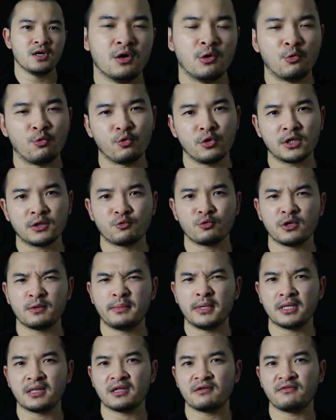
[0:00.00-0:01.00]
wouldn't we
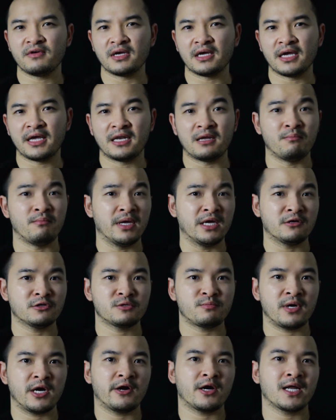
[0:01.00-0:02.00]
be living in a male's
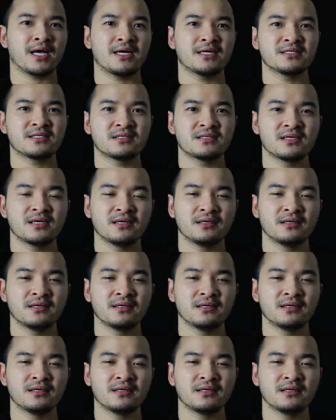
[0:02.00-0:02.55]
paradise?